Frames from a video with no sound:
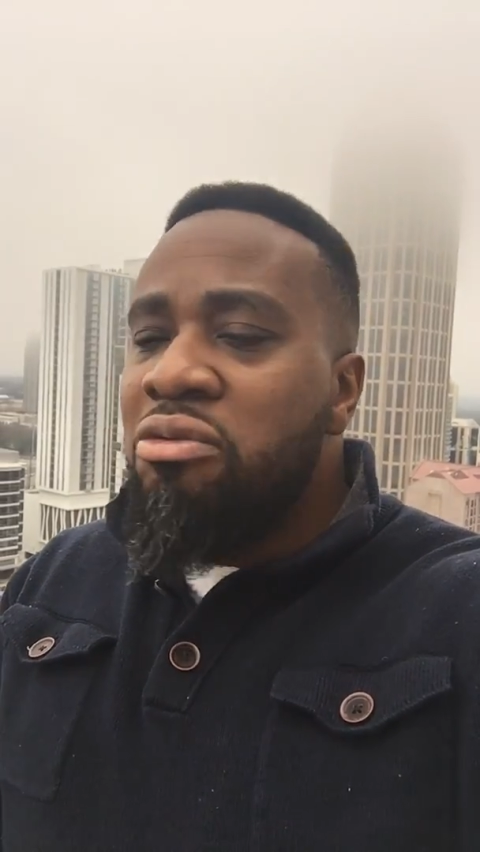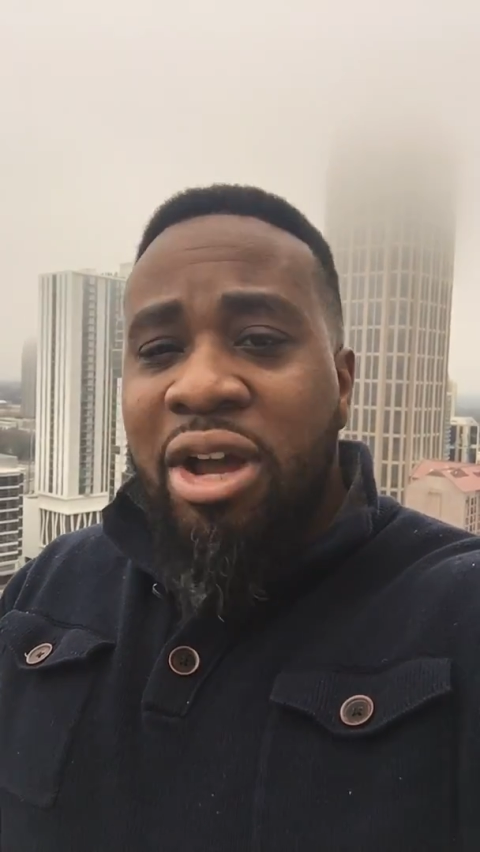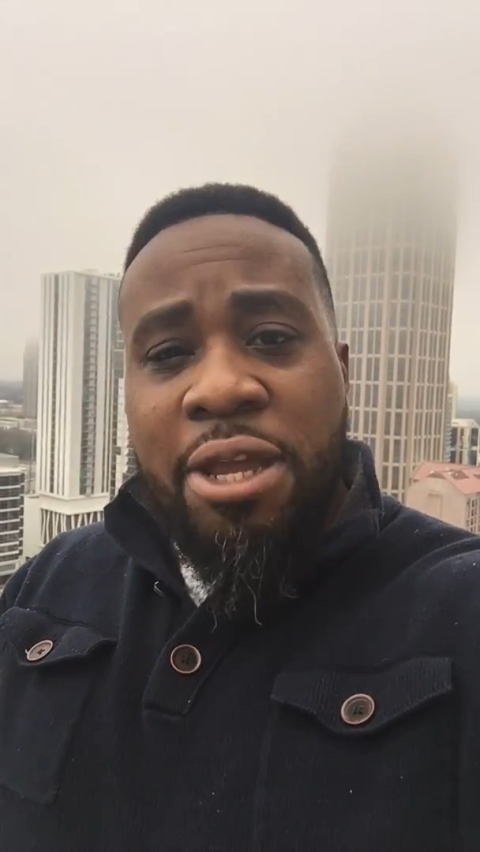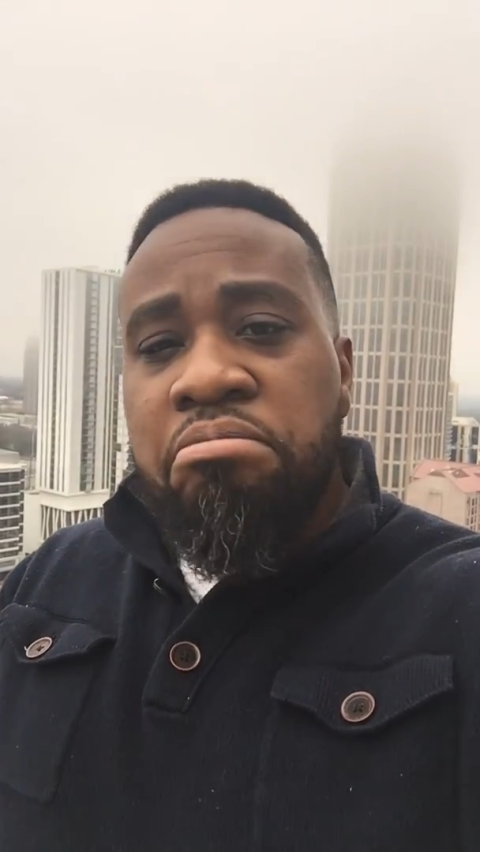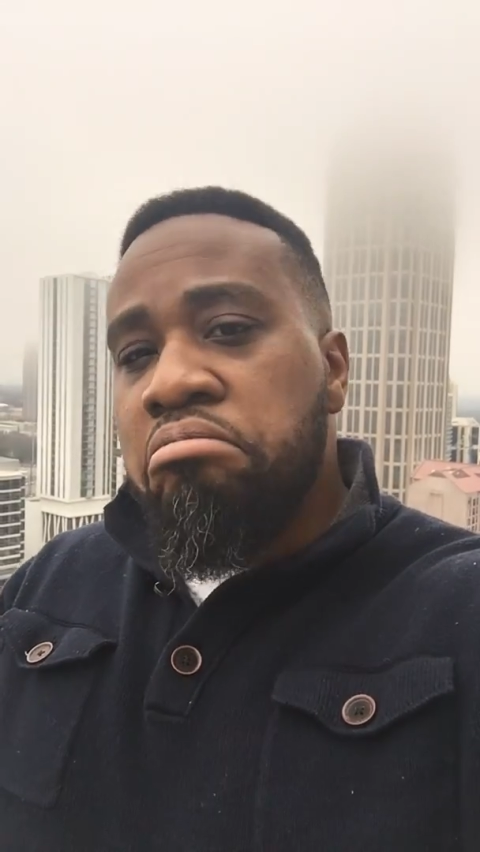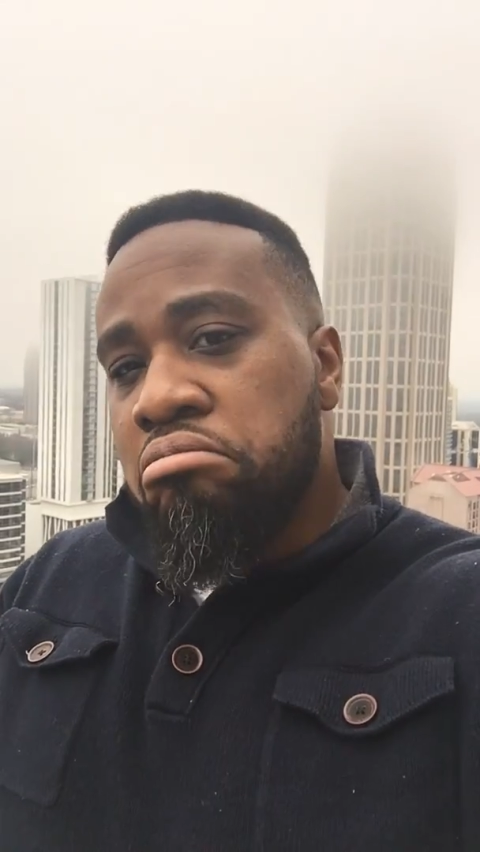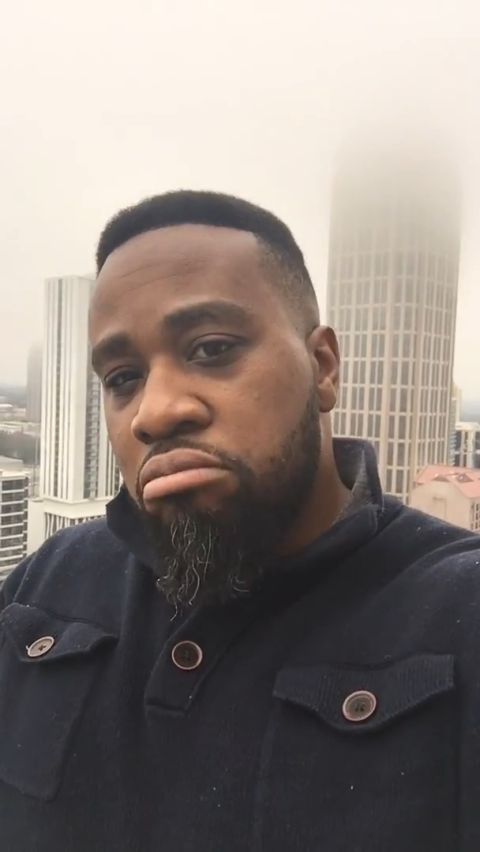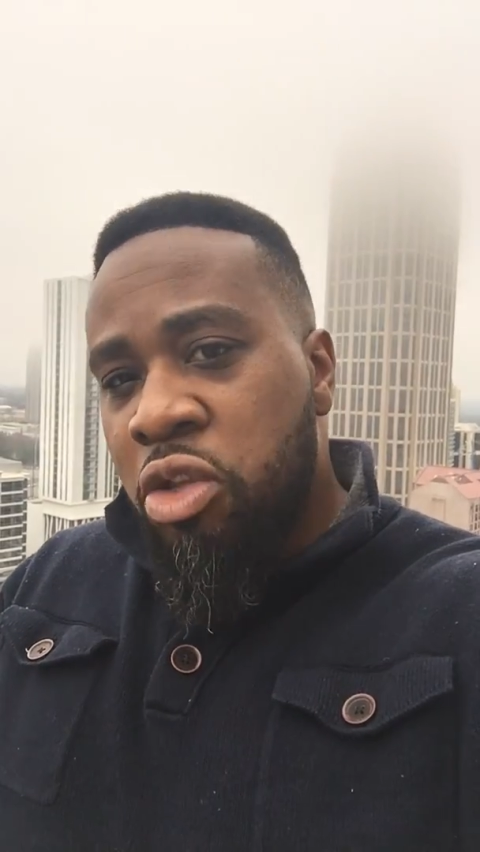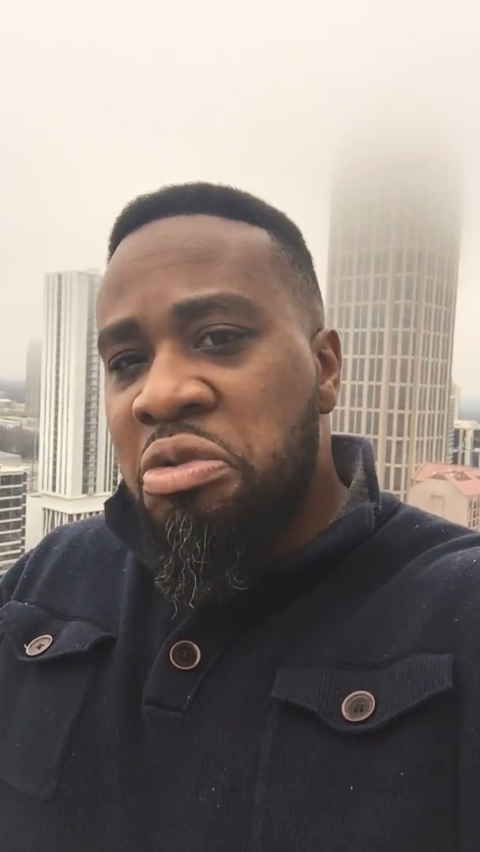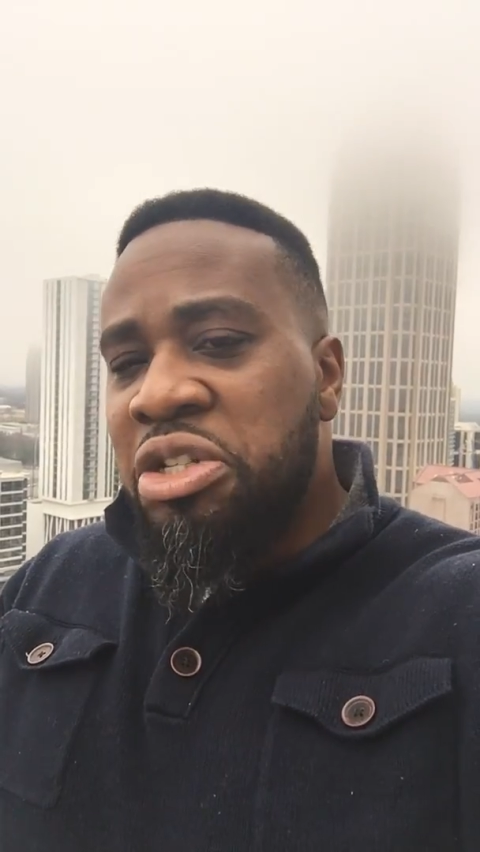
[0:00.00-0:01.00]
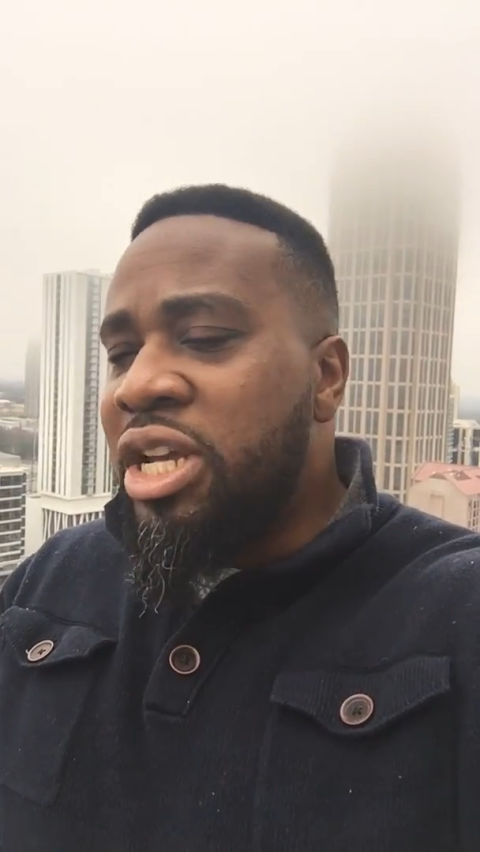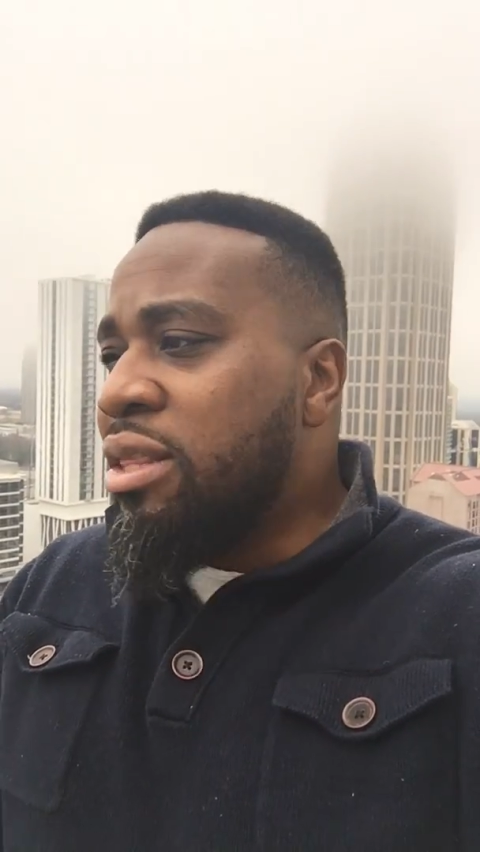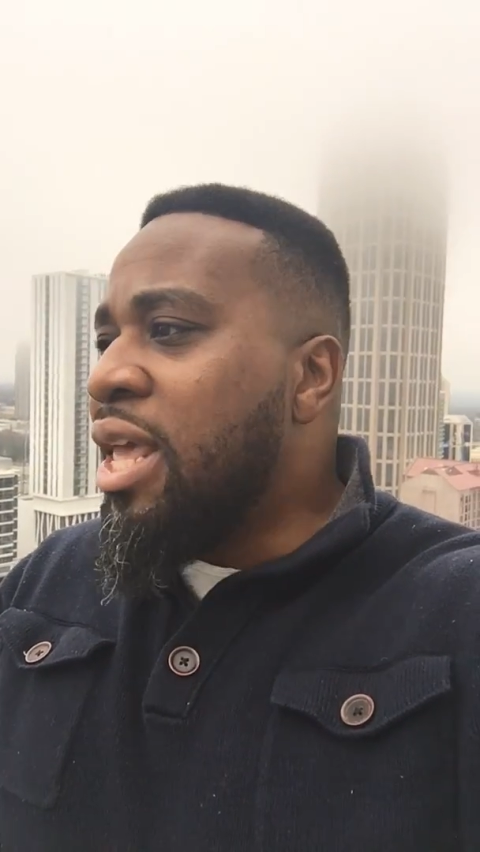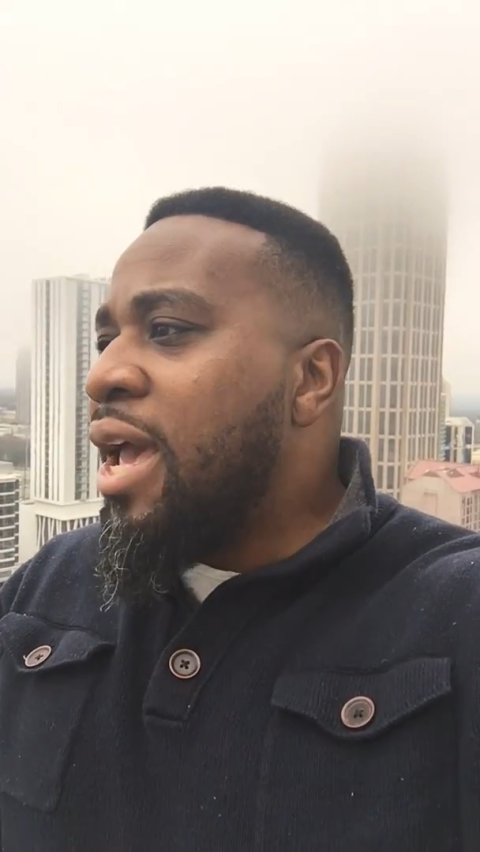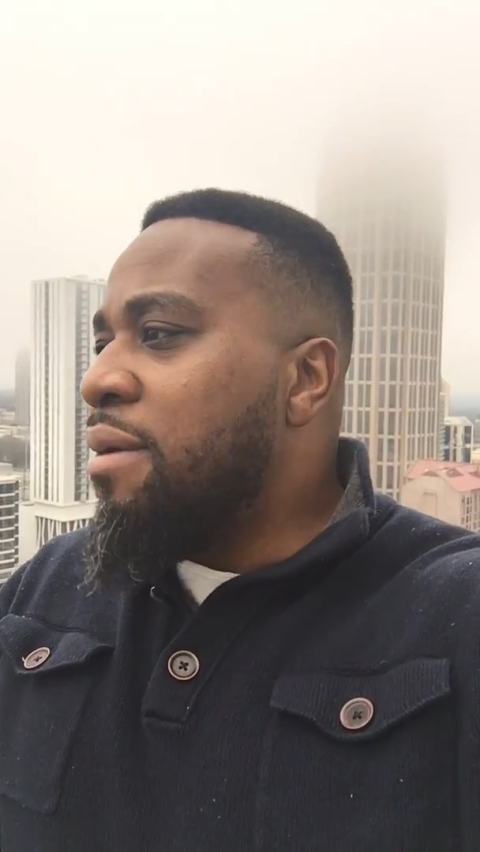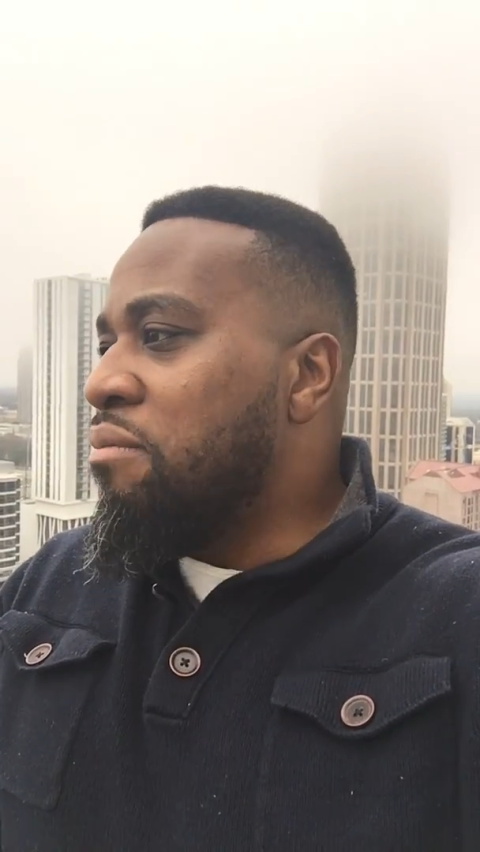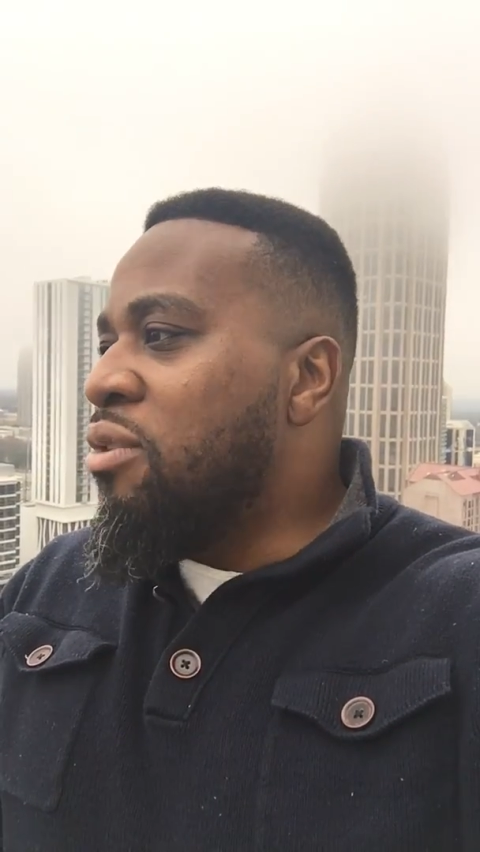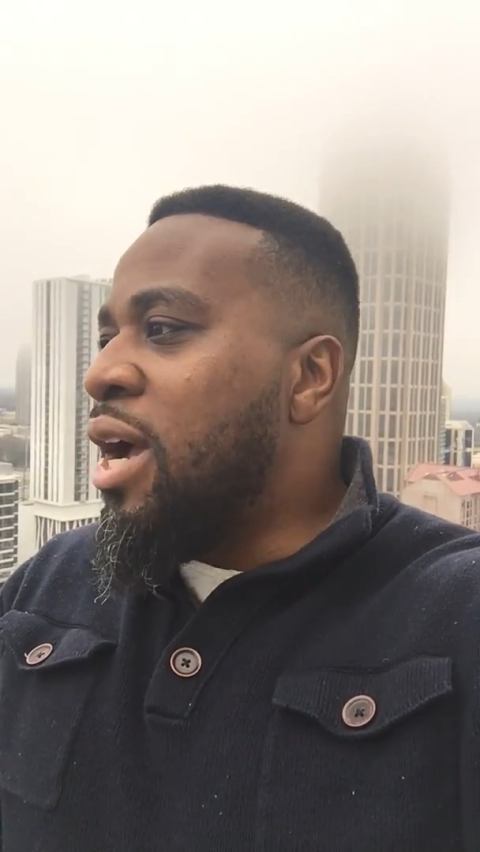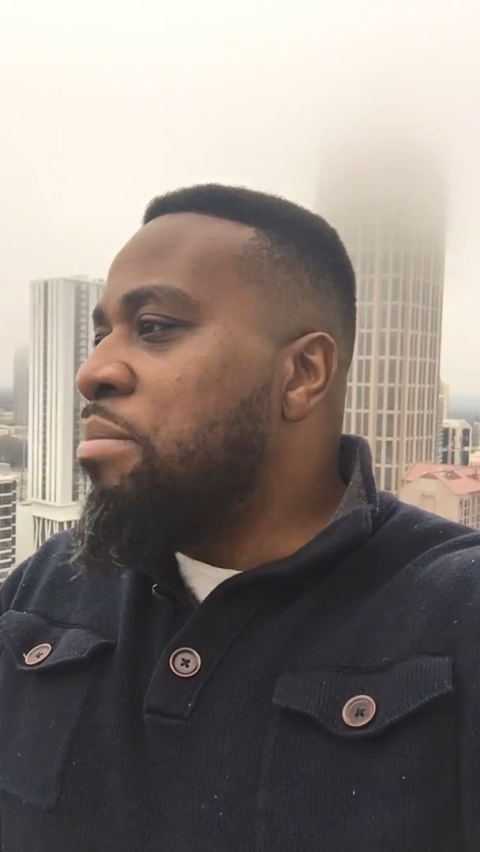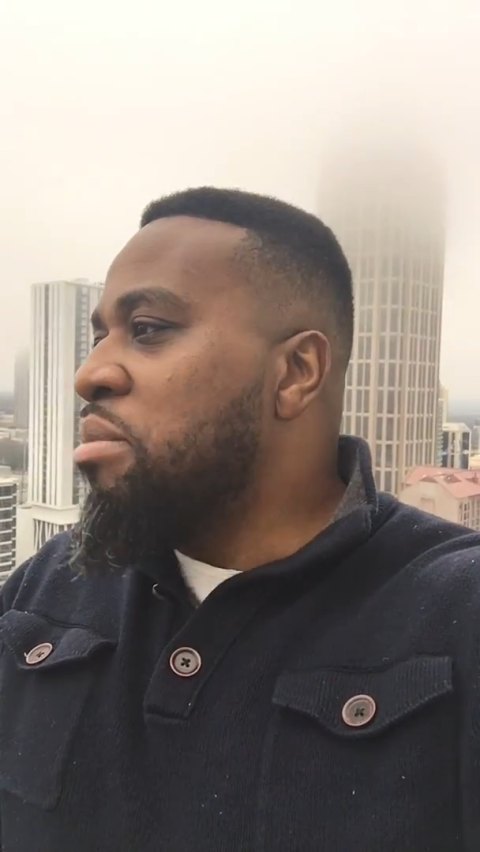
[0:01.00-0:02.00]
right? You want to check that,
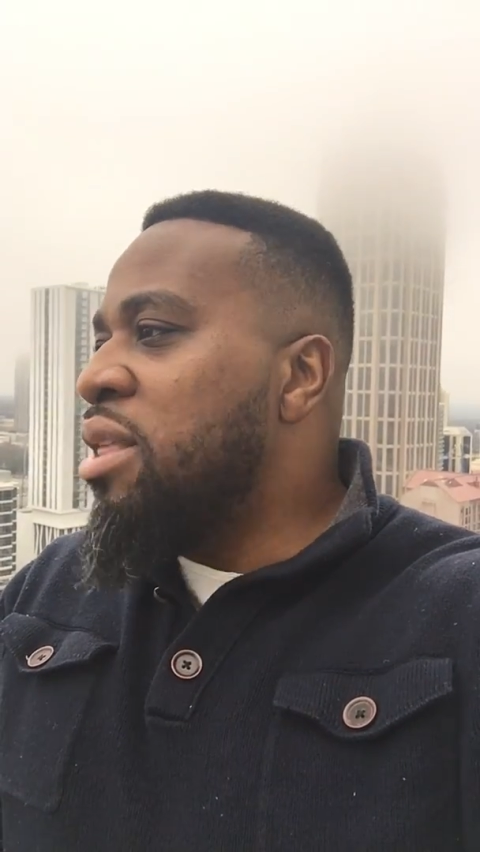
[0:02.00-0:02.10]
right?